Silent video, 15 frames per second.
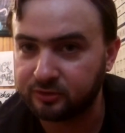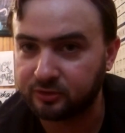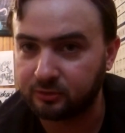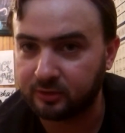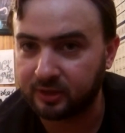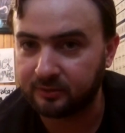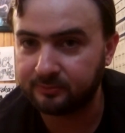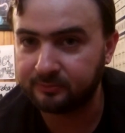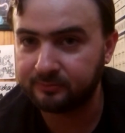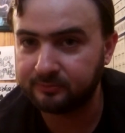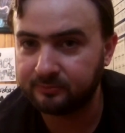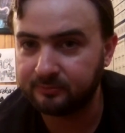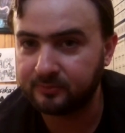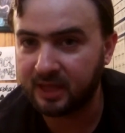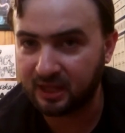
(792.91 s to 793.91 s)
to it,
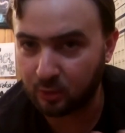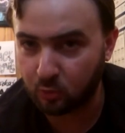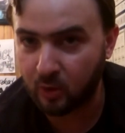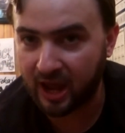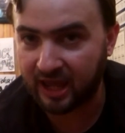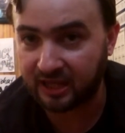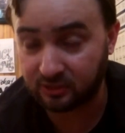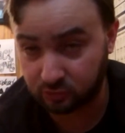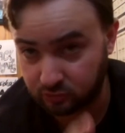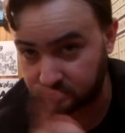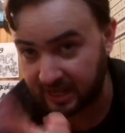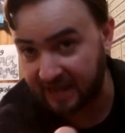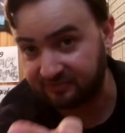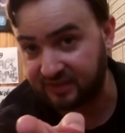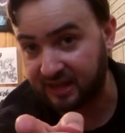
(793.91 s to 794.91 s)
in a way,
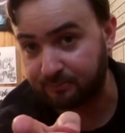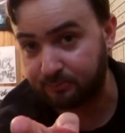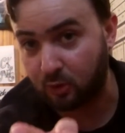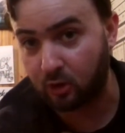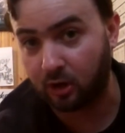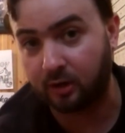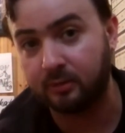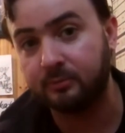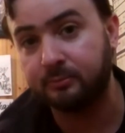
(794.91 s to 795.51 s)
at that part.